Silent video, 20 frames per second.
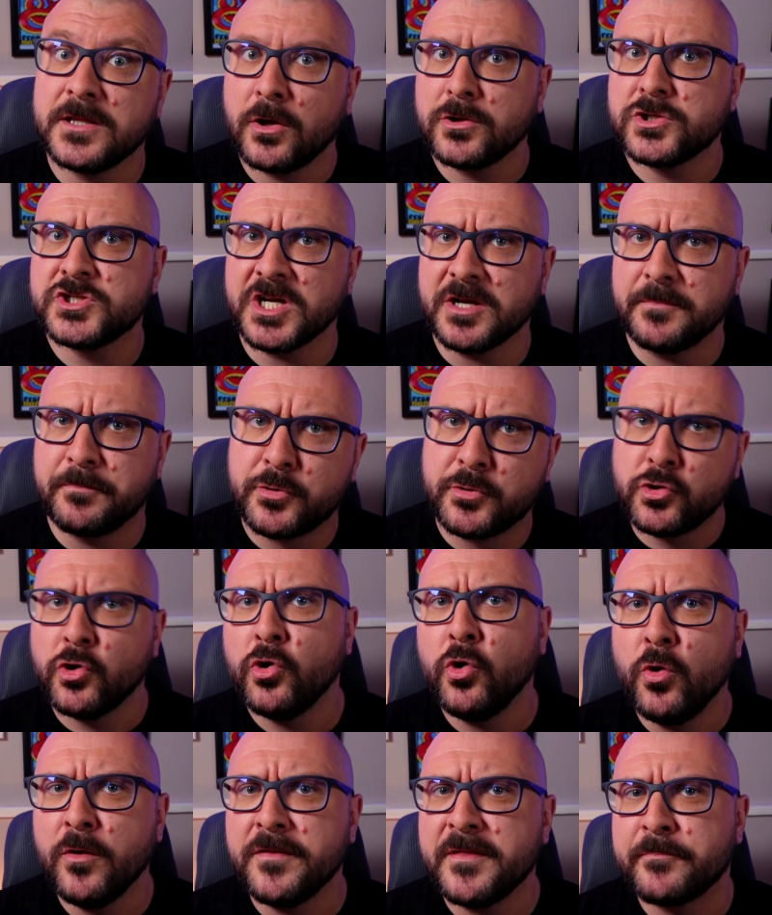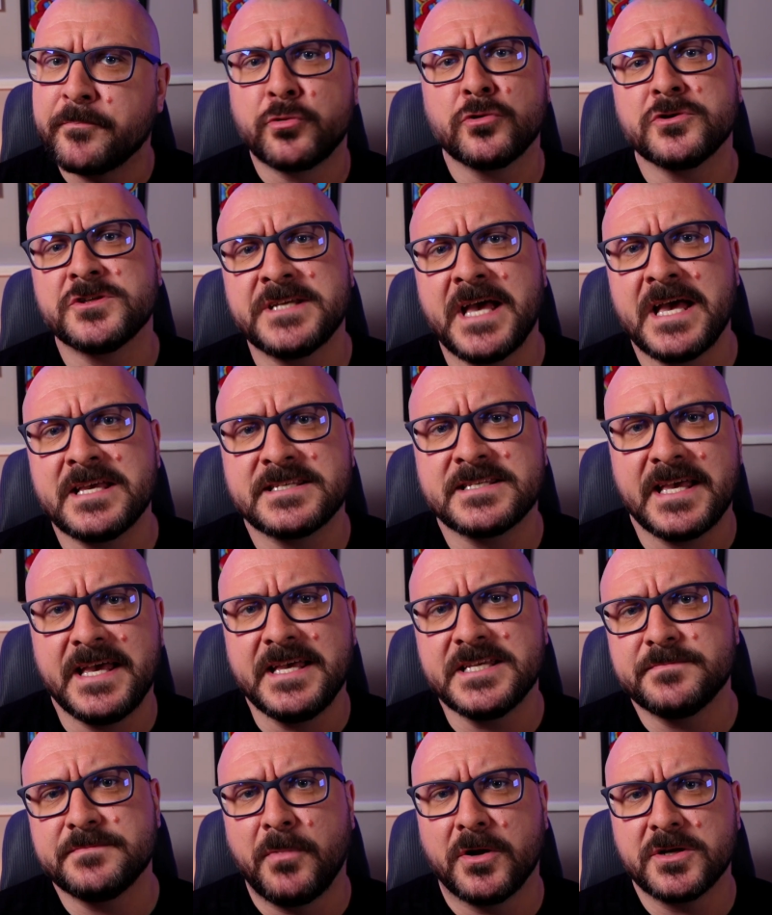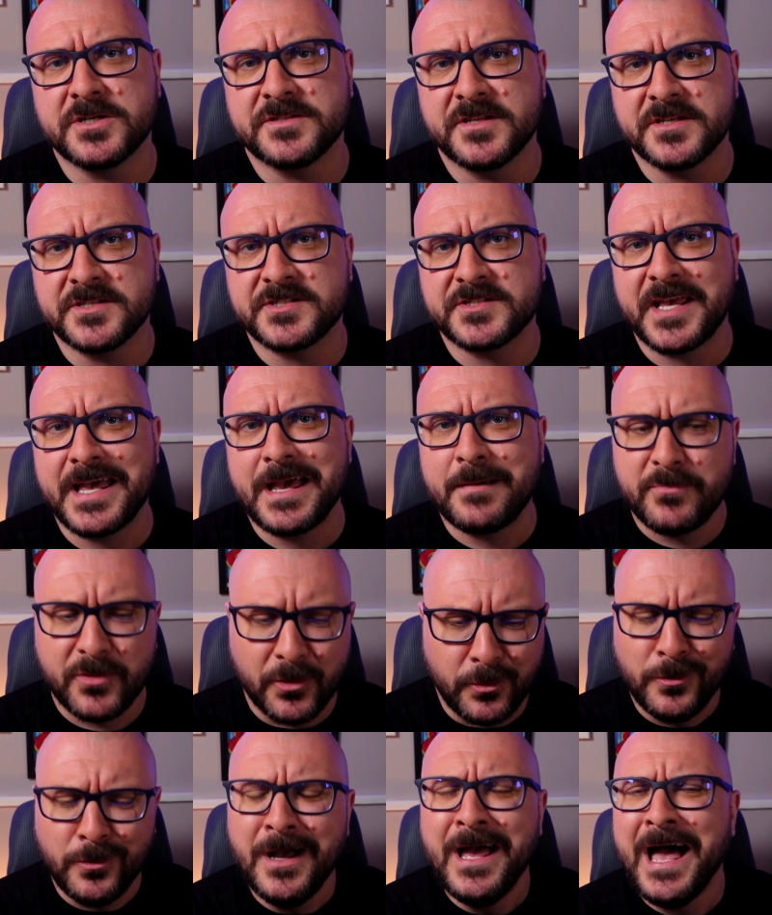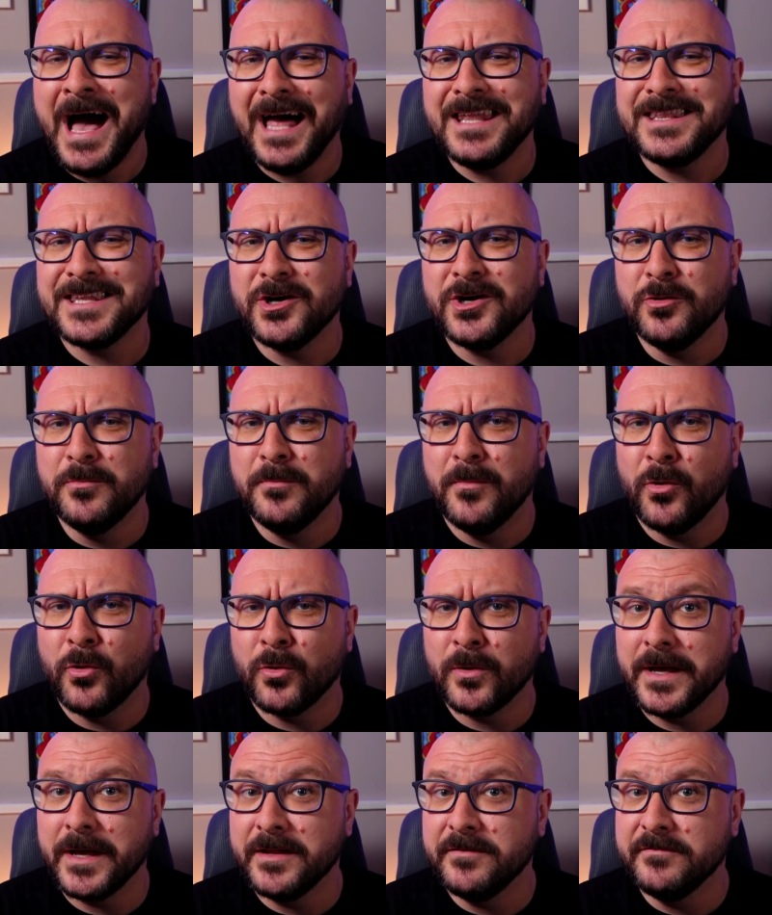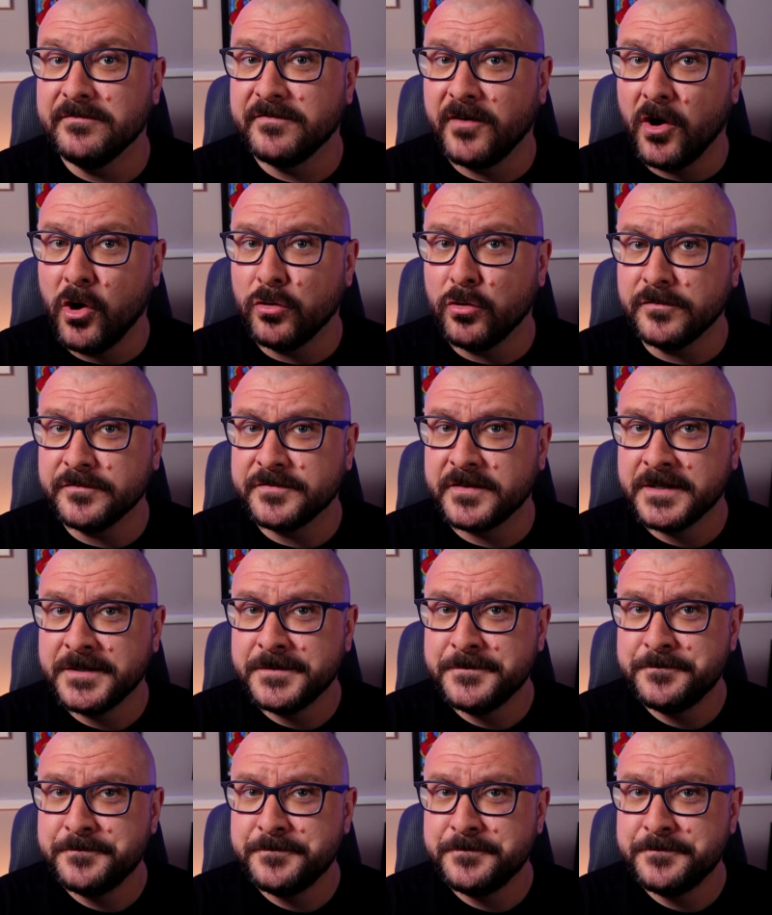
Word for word: Logic Pro, the process is much the same, though a little more involved.